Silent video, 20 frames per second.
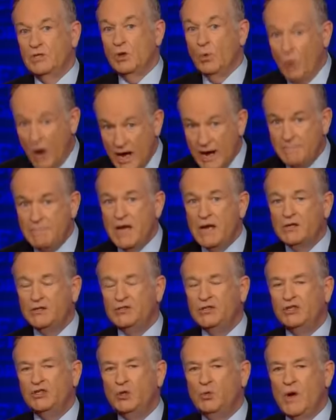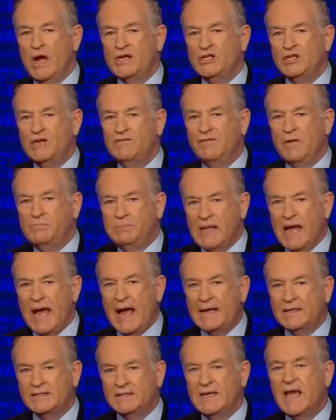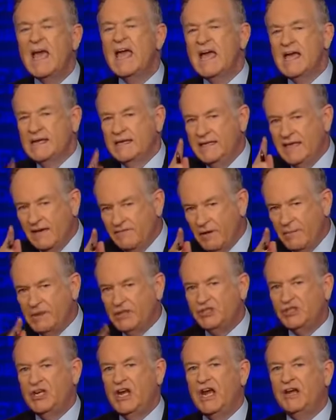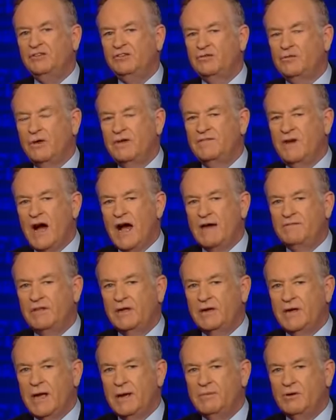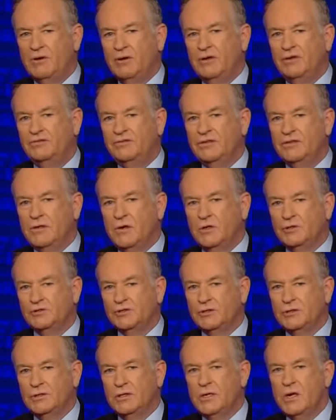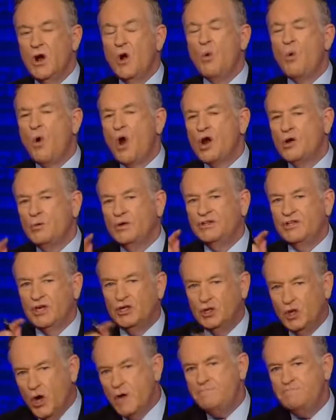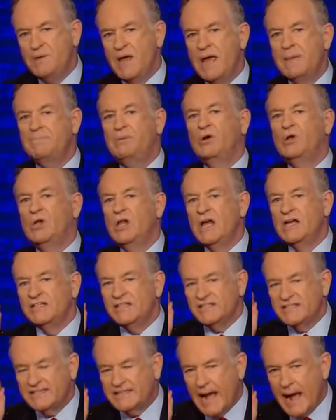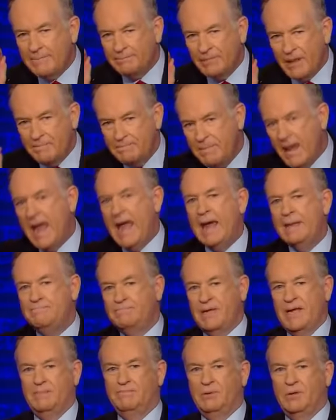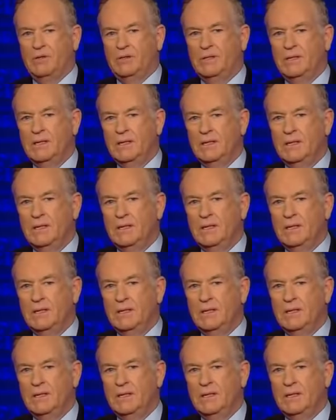You want a better situation for blacks? Give them a chance to revive their neighborhoods and culture. Work with the good people to stop the bad people.